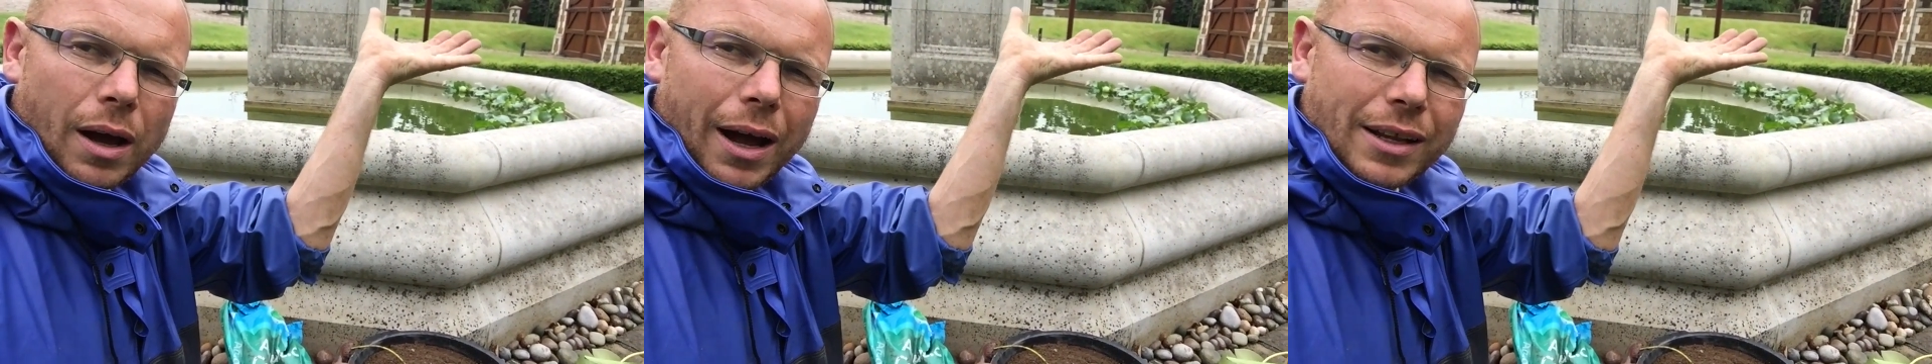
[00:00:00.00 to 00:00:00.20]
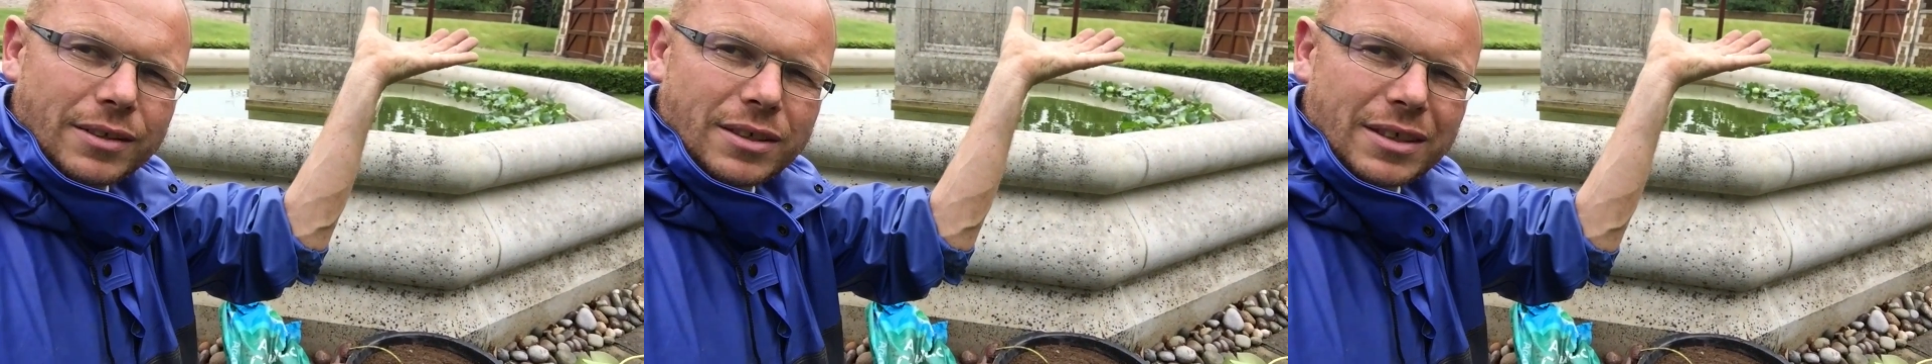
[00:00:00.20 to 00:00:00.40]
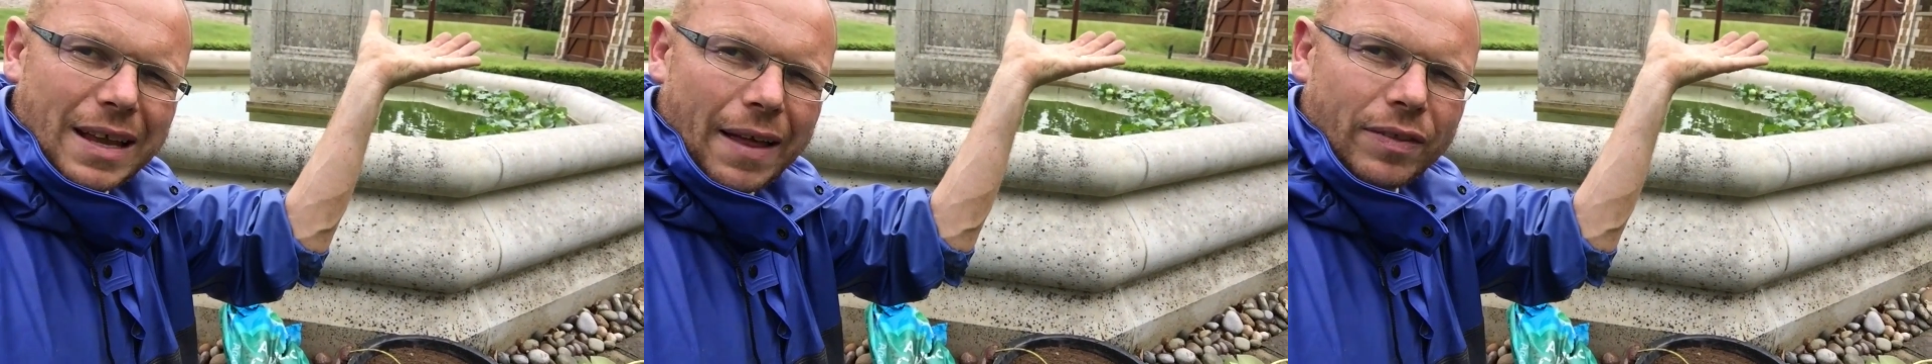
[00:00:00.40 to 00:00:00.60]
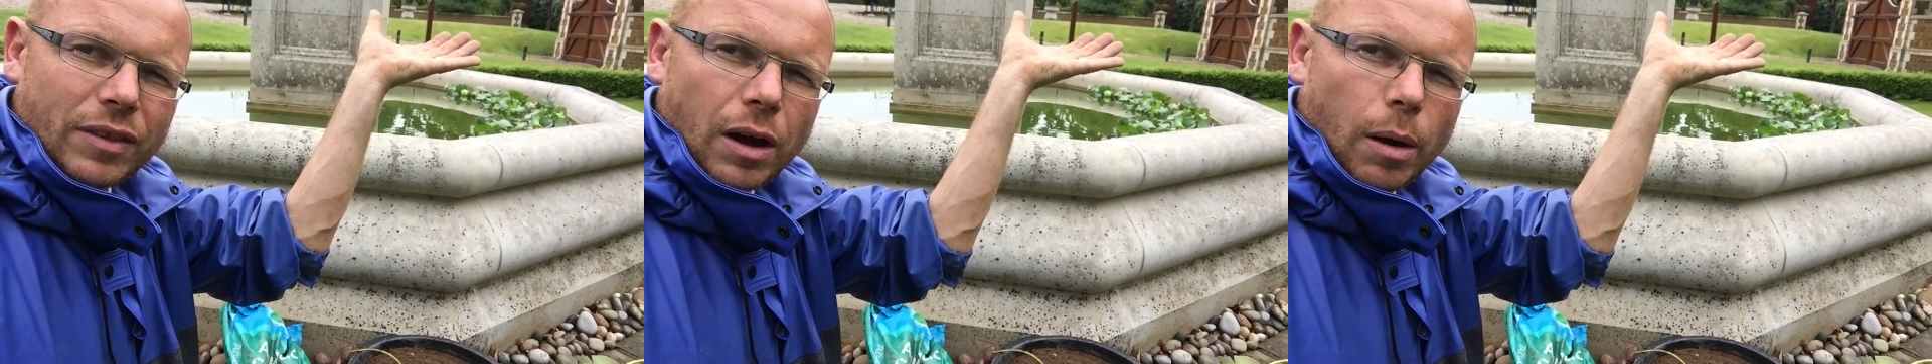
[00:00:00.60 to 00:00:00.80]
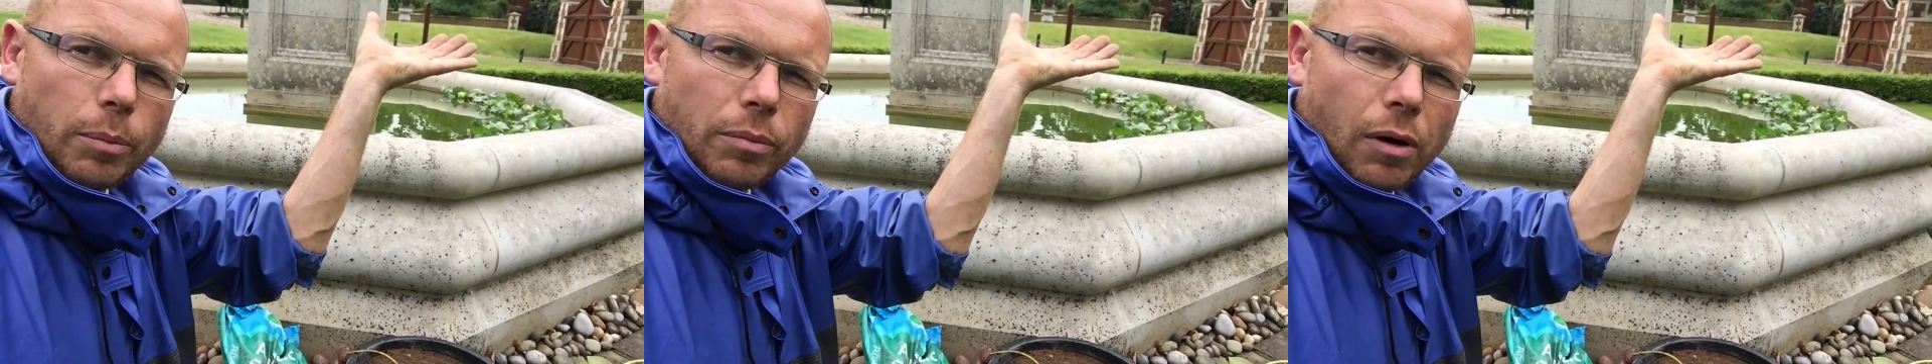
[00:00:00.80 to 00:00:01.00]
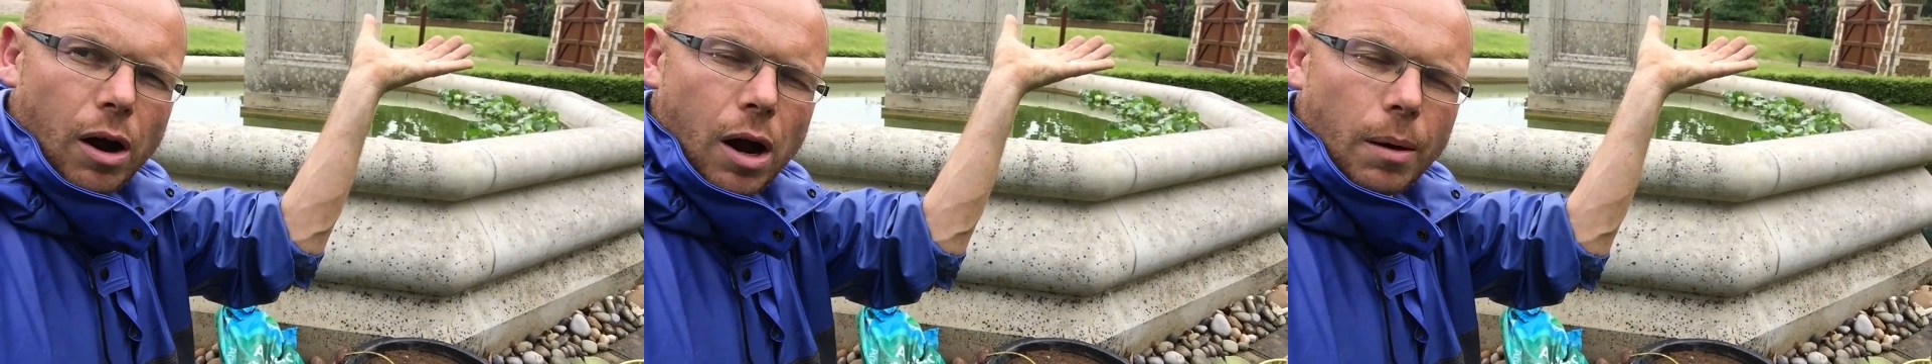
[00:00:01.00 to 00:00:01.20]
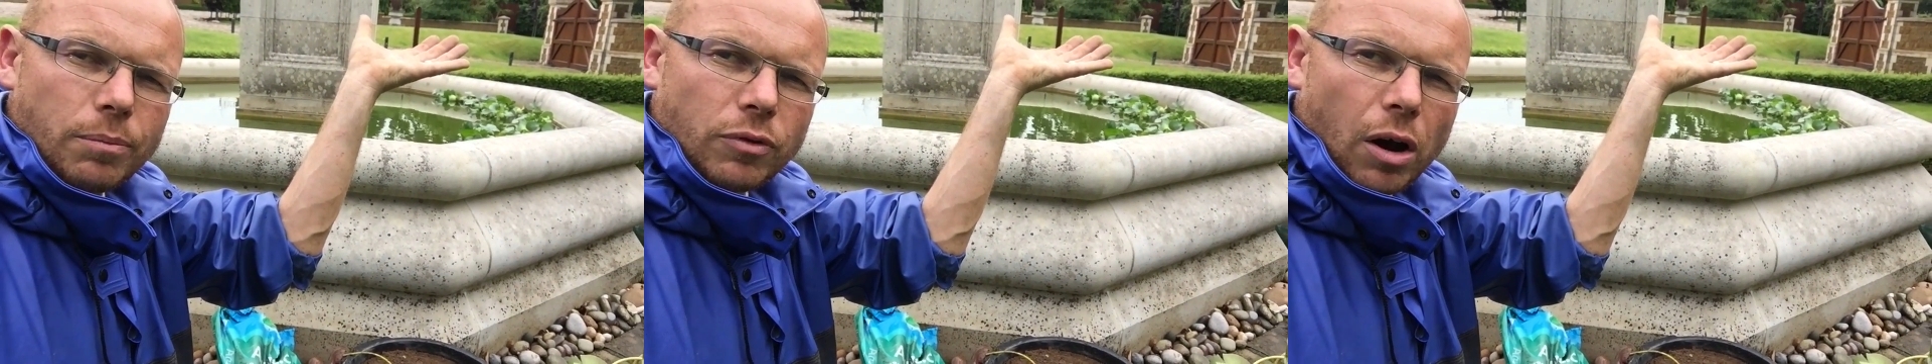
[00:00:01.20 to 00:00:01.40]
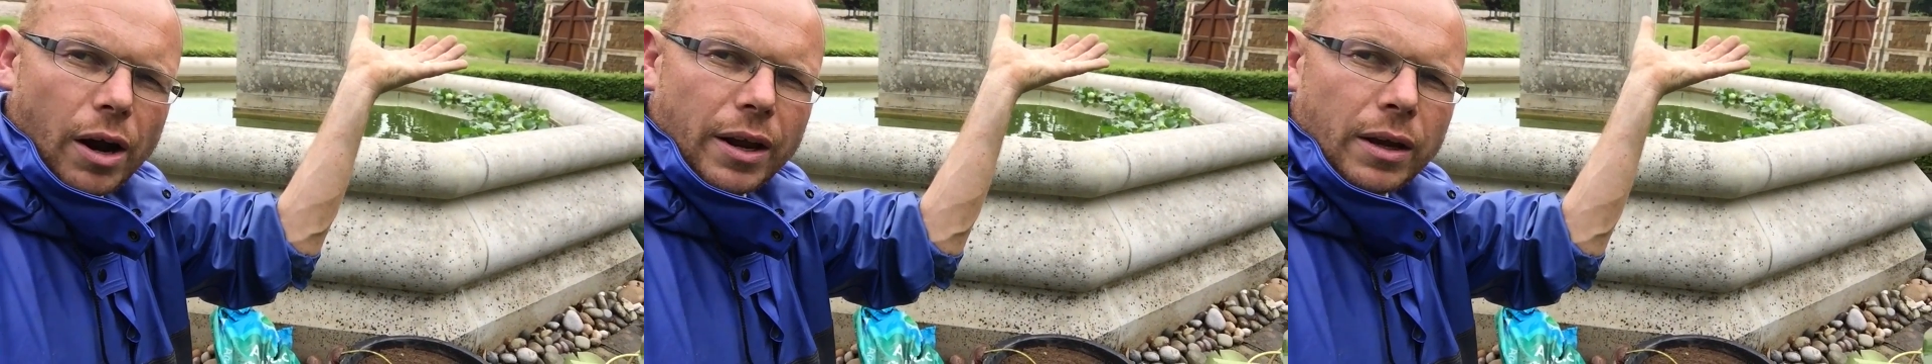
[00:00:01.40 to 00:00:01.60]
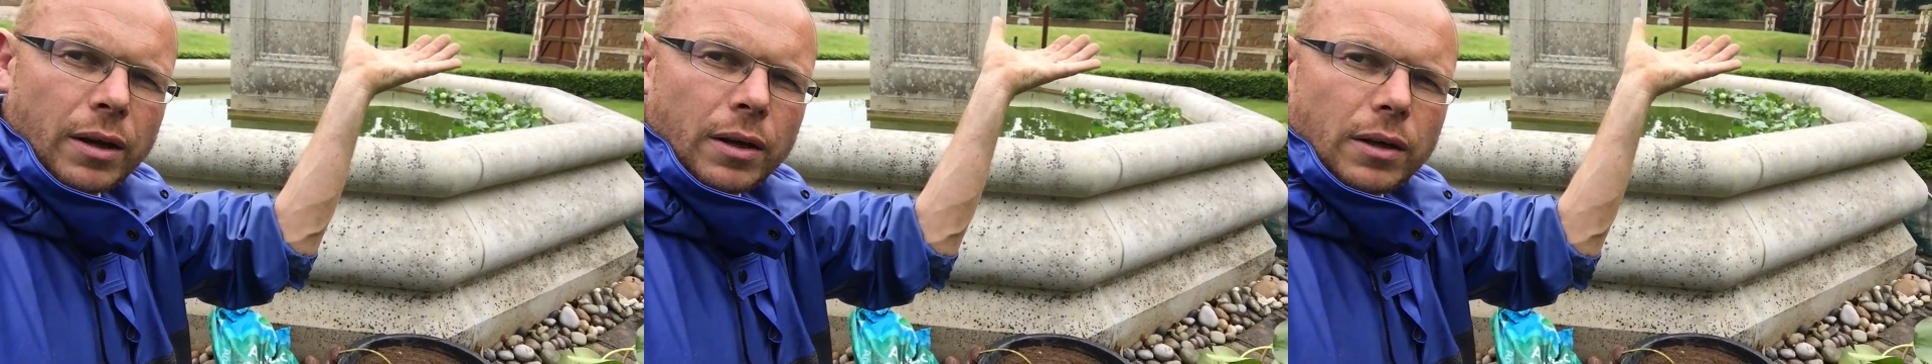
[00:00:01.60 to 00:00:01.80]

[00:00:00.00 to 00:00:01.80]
and stand up upright.